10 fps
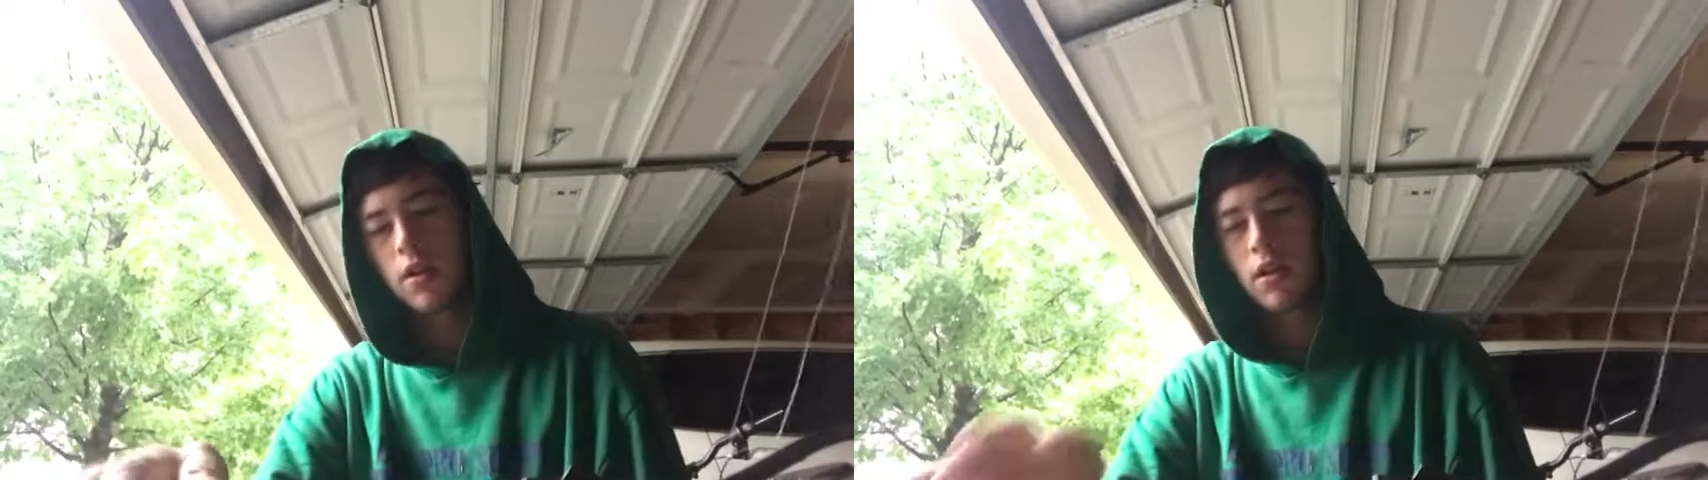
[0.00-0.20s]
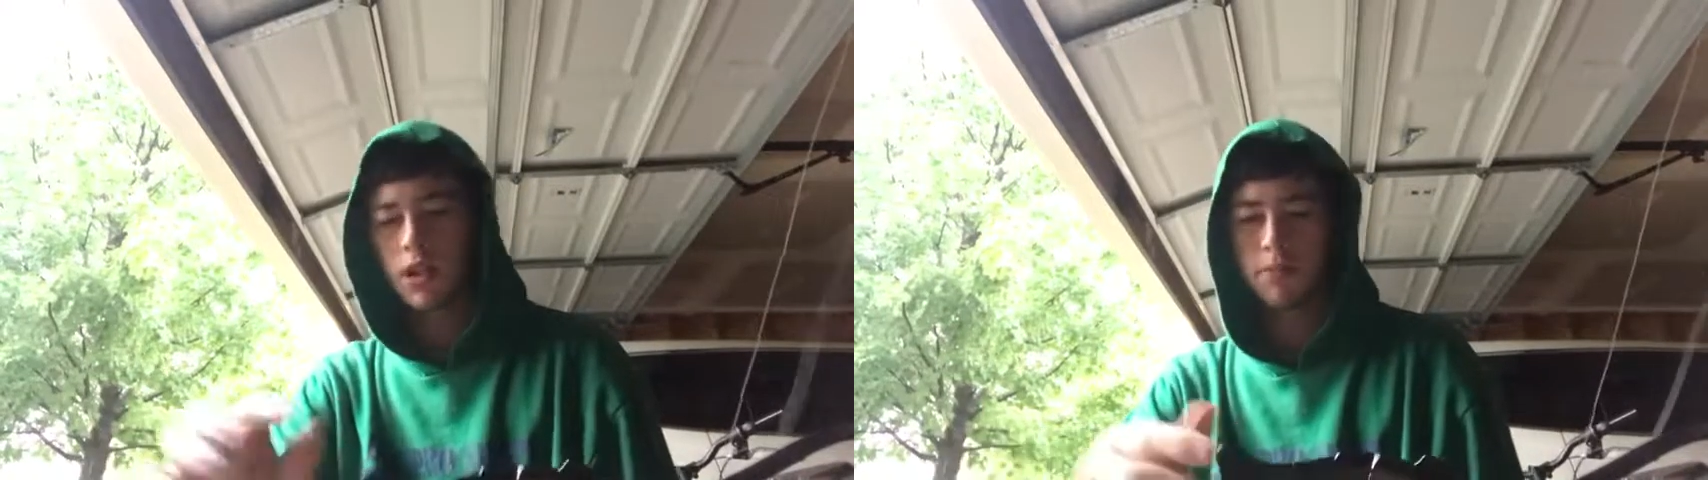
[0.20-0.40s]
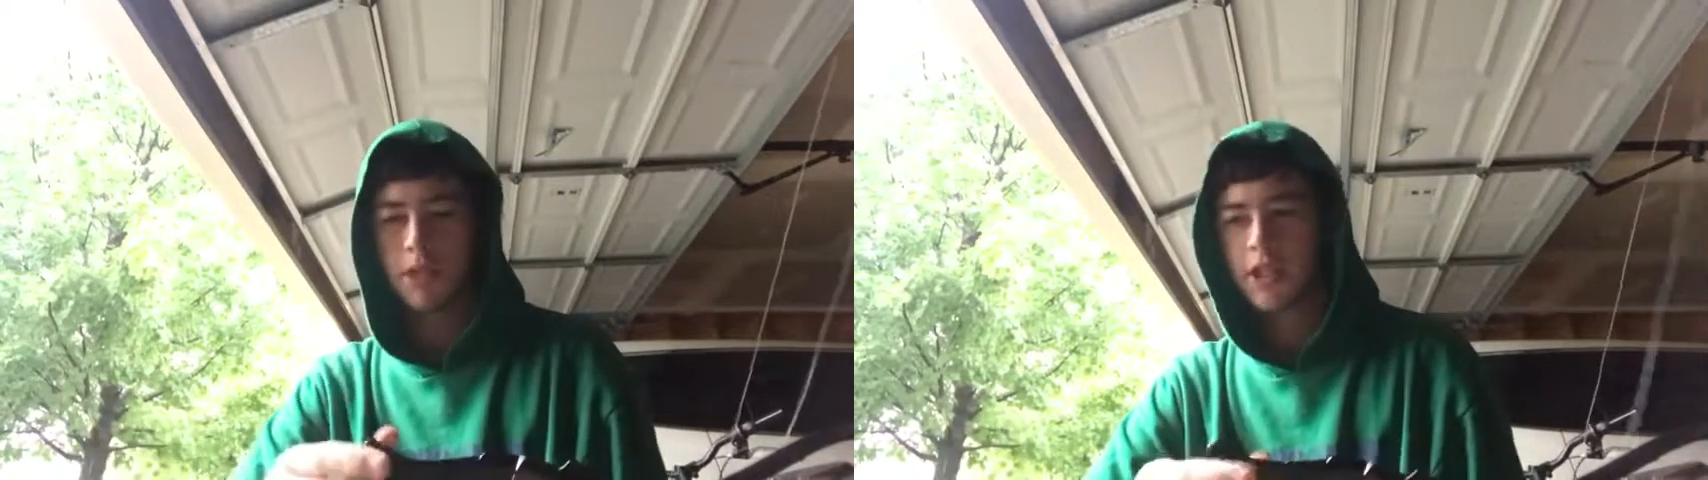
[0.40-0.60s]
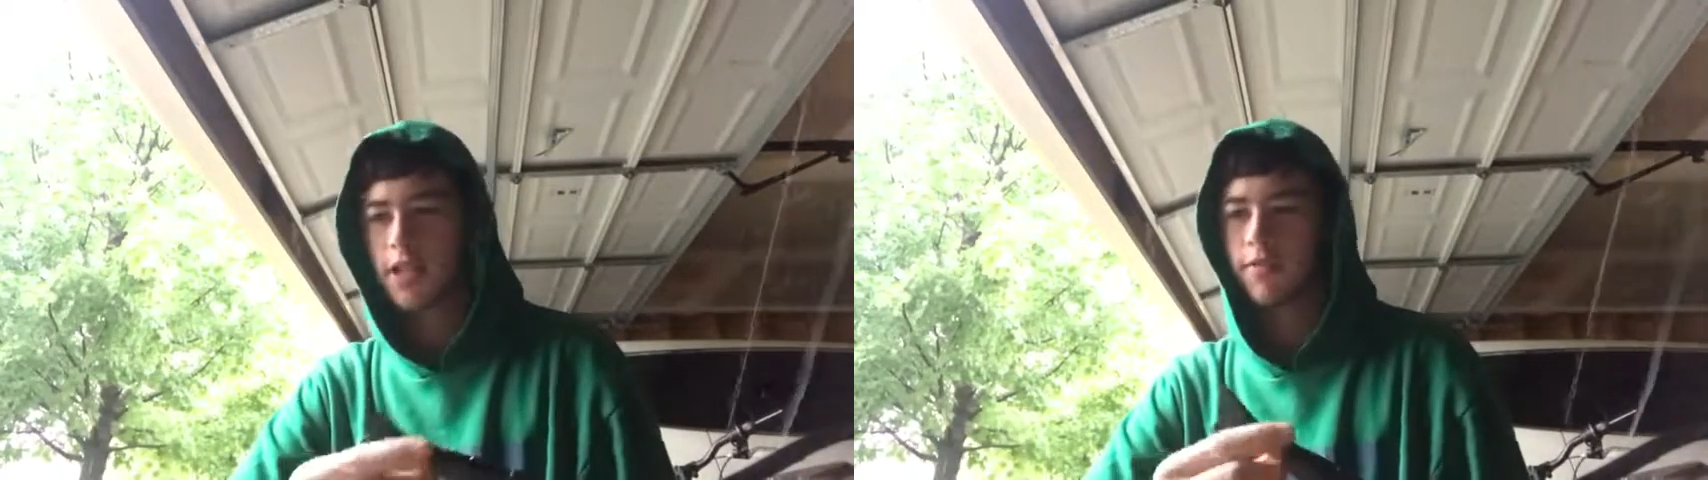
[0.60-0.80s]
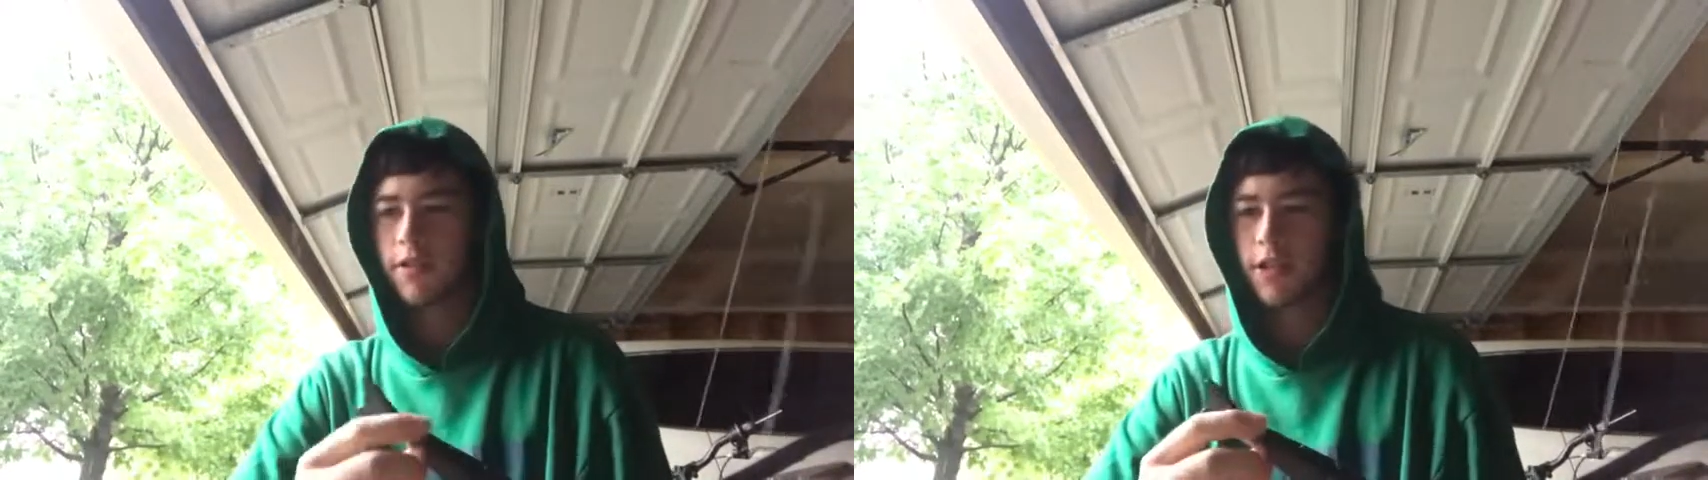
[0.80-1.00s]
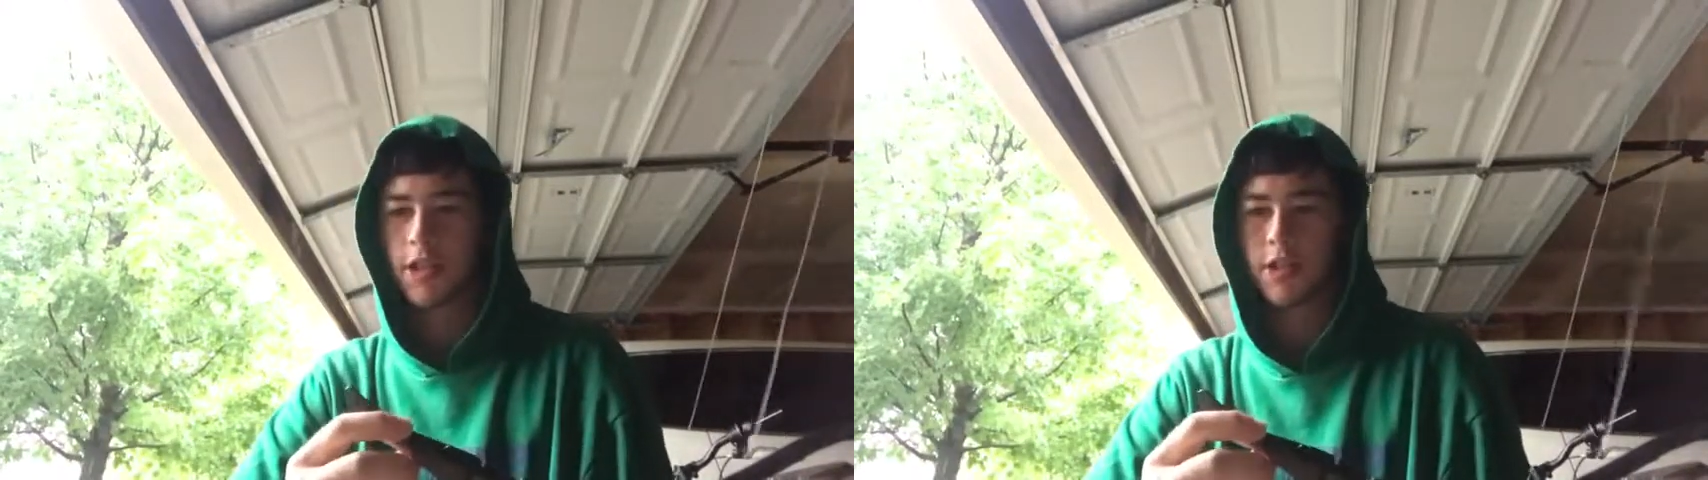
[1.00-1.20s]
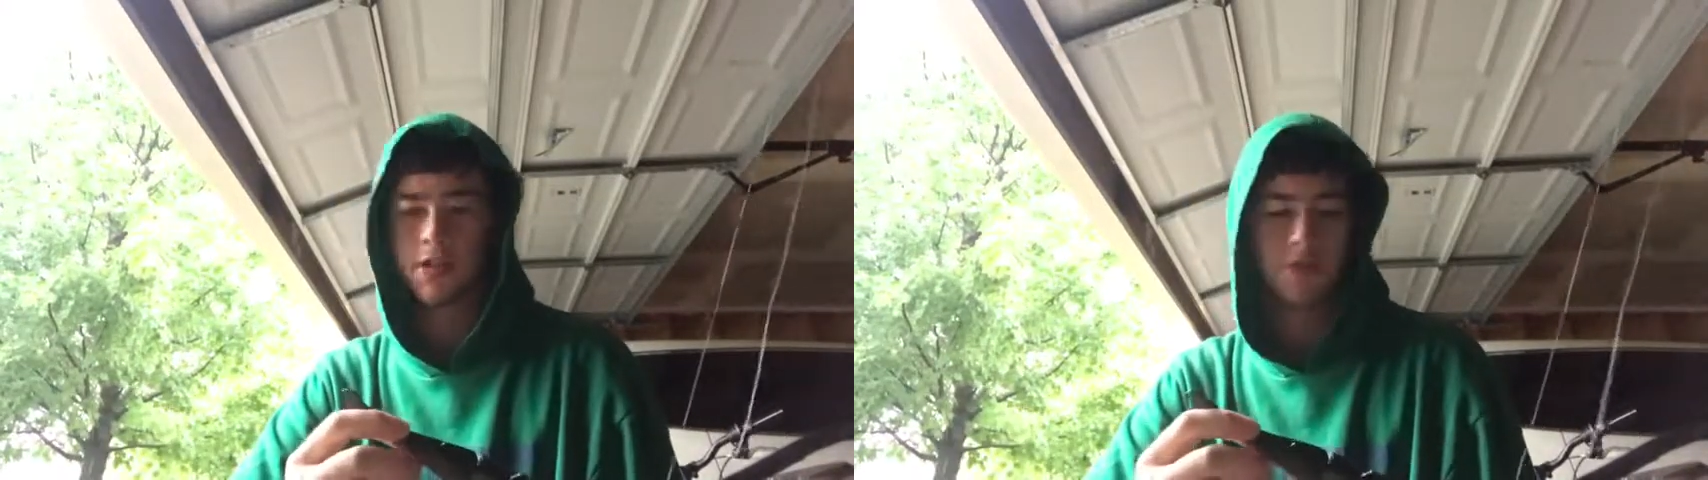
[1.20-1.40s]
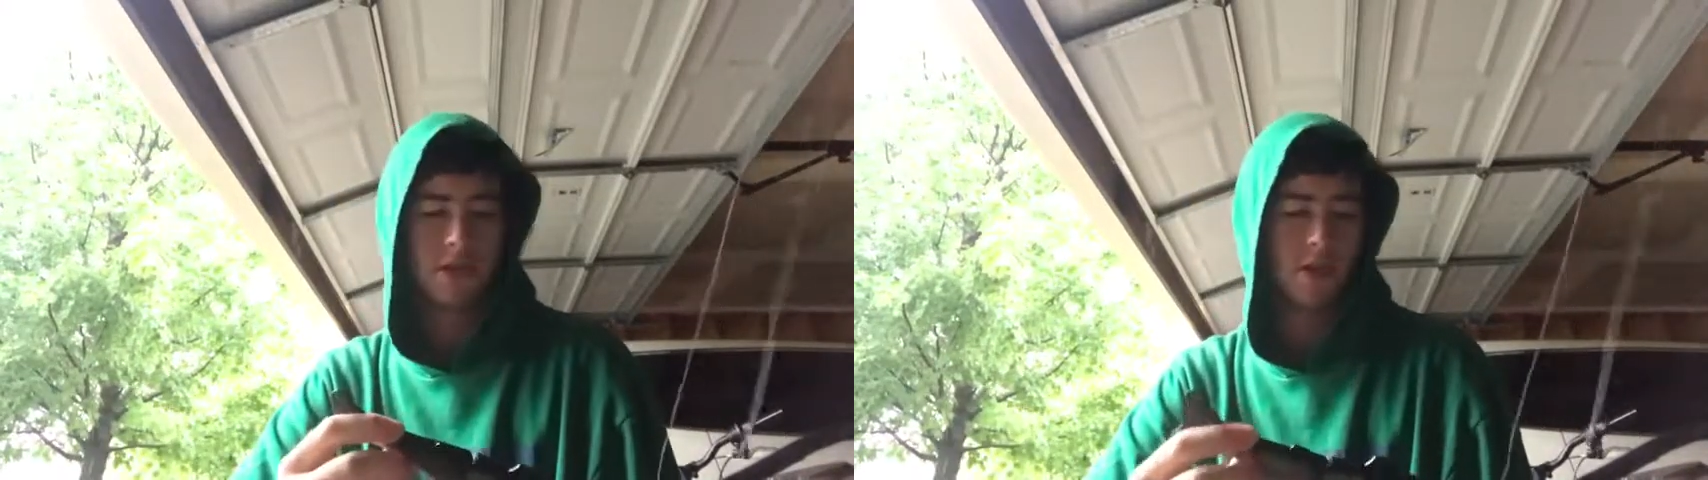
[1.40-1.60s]
all baits have their
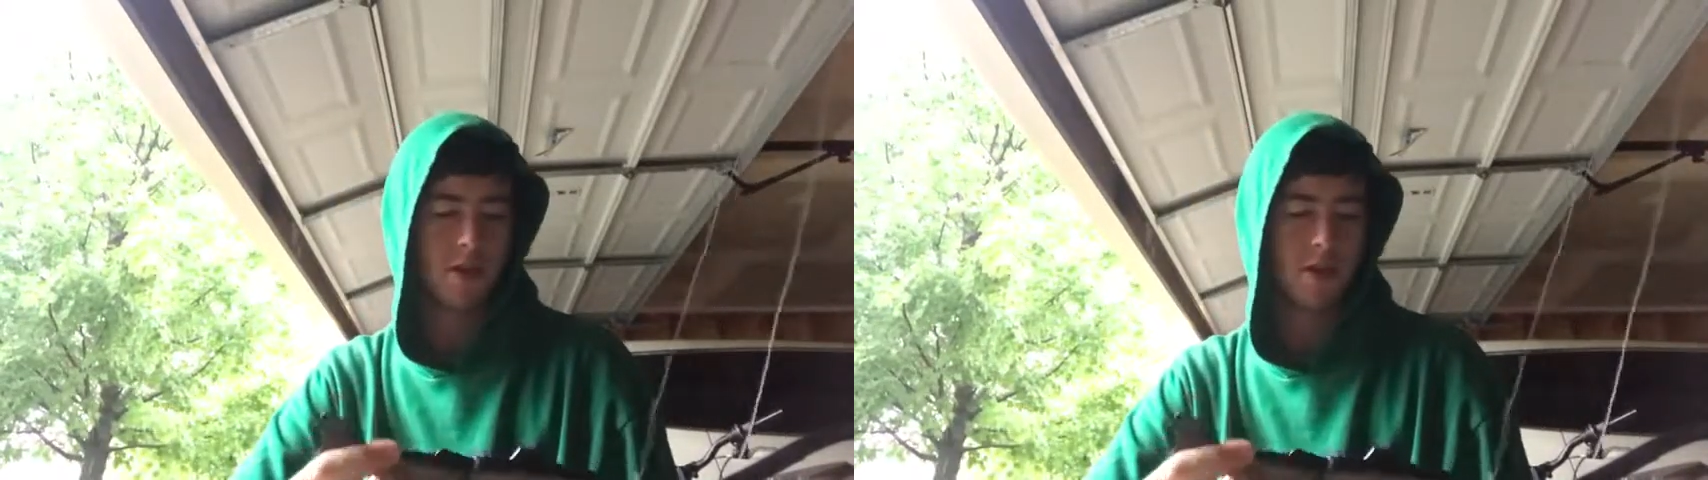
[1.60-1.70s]
issues.